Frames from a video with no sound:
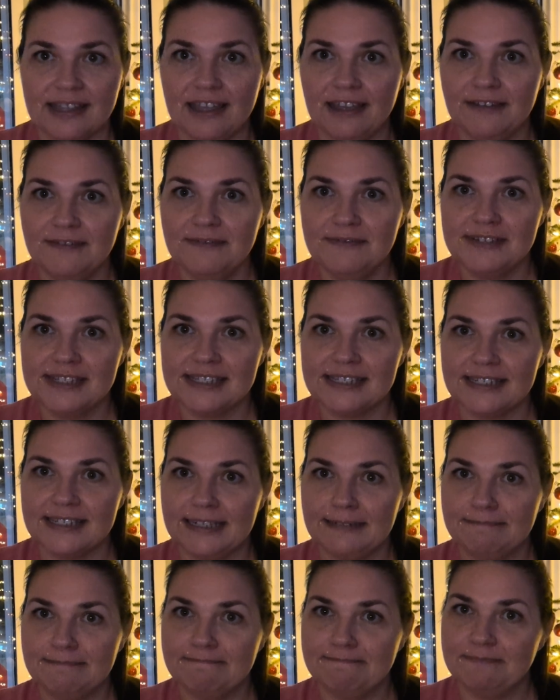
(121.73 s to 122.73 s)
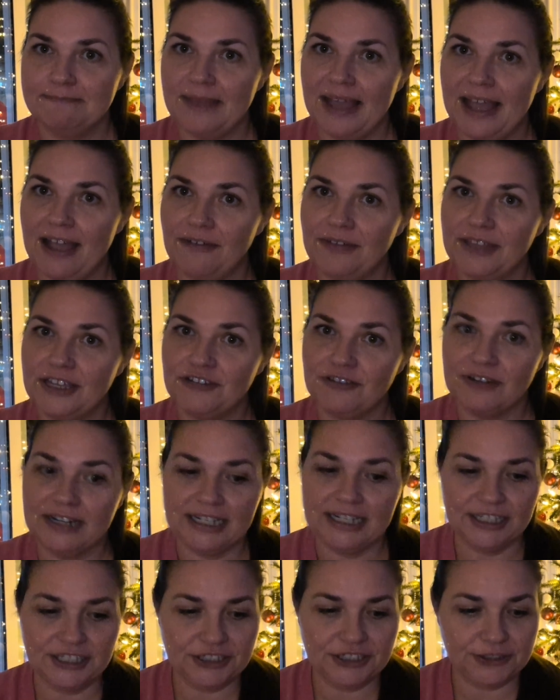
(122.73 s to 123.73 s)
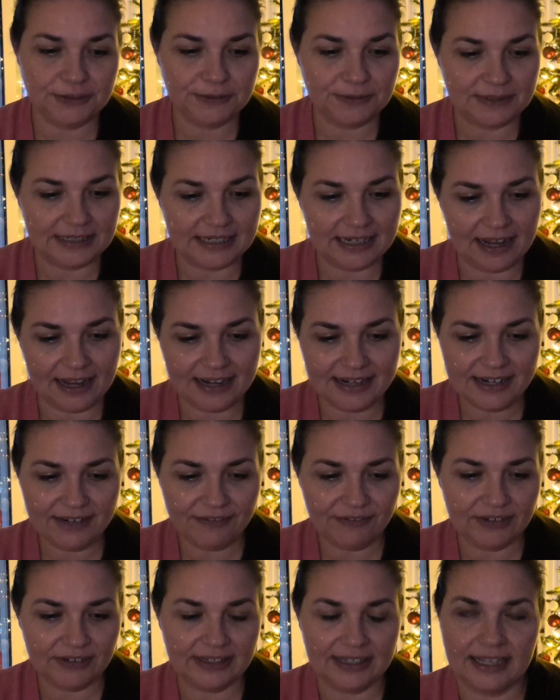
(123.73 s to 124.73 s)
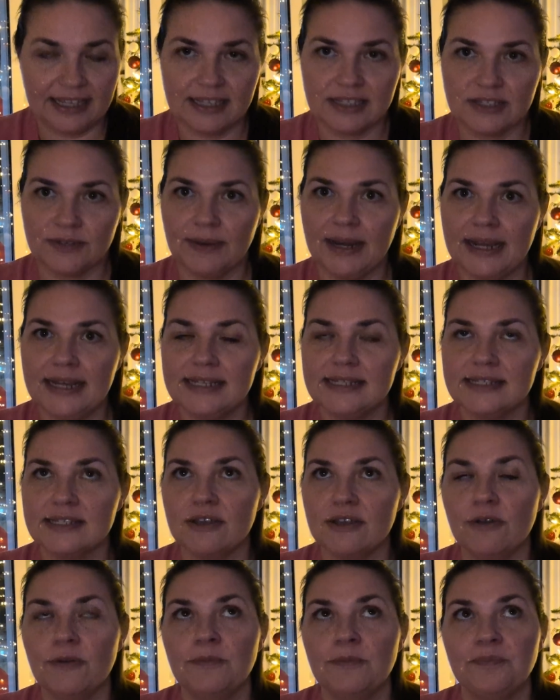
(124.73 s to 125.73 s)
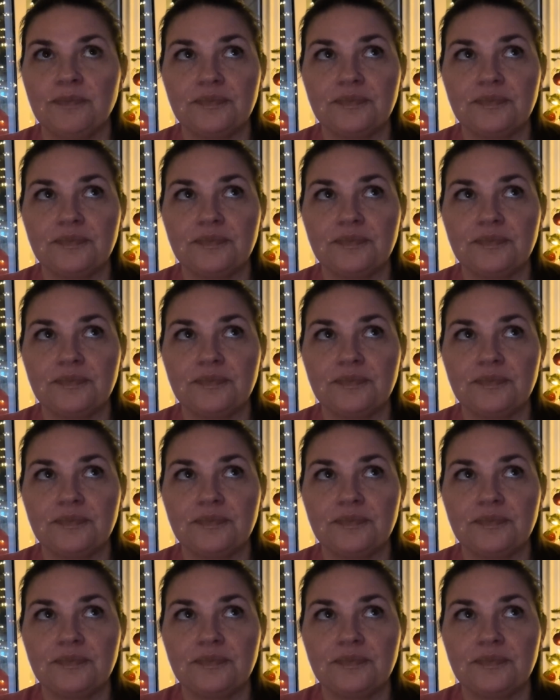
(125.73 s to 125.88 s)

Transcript: loves, how they treated you, and different things, right? So